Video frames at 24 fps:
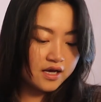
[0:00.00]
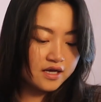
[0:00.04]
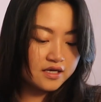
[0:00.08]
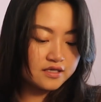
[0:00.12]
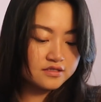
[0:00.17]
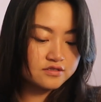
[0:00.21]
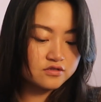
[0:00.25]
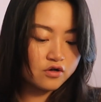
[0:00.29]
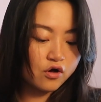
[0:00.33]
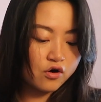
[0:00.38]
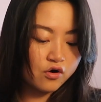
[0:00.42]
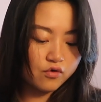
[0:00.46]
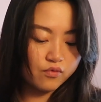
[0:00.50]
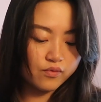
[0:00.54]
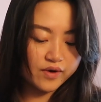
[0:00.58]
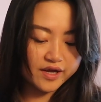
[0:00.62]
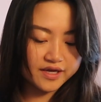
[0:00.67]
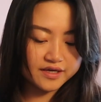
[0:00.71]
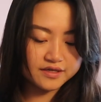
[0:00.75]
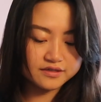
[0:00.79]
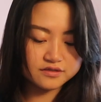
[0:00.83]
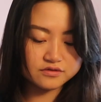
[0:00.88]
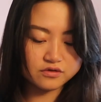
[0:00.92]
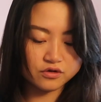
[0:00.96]
As
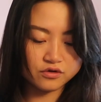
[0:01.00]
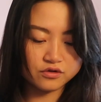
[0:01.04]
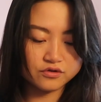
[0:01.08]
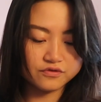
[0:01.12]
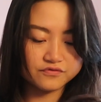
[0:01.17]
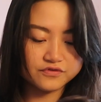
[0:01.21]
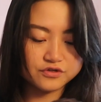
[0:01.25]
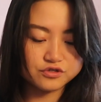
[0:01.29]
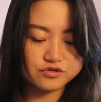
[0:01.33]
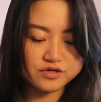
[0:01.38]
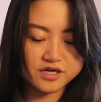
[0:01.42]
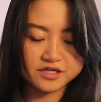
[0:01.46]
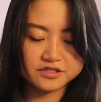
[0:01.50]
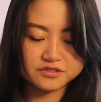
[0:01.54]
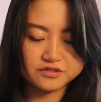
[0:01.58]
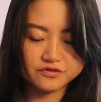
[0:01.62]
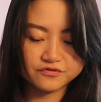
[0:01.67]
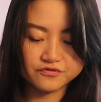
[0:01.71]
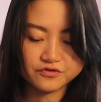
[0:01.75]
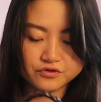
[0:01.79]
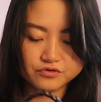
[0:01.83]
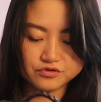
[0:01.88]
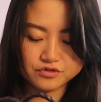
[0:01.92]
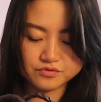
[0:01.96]
always, all of the Dragon
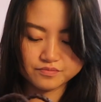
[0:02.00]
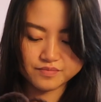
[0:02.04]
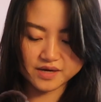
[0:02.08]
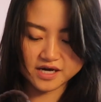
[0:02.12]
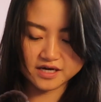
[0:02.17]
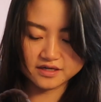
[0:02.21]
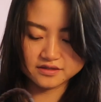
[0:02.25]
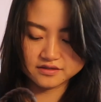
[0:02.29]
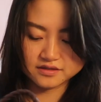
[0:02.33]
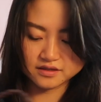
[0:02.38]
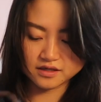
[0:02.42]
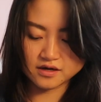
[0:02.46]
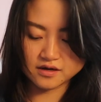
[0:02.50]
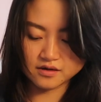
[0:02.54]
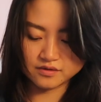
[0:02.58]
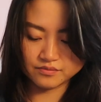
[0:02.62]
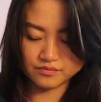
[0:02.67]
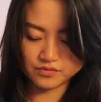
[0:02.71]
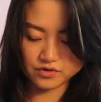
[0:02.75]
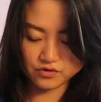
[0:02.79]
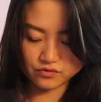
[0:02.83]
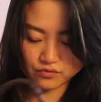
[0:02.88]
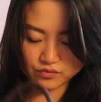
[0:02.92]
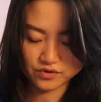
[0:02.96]
Diffusion bags
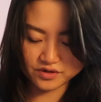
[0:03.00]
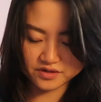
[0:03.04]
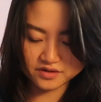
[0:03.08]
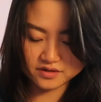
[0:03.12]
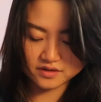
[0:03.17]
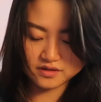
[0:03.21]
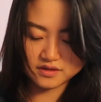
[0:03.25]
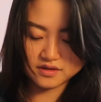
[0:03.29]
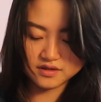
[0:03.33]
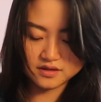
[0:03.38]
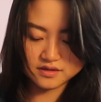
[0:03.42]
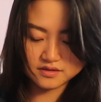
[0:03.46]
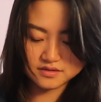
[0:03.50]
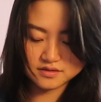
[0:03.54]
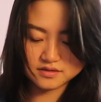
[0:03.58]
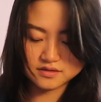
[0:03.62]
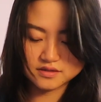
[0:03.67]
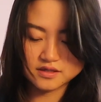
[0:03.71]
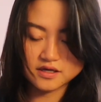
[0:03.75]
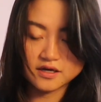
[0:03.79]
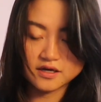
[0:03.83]
come with this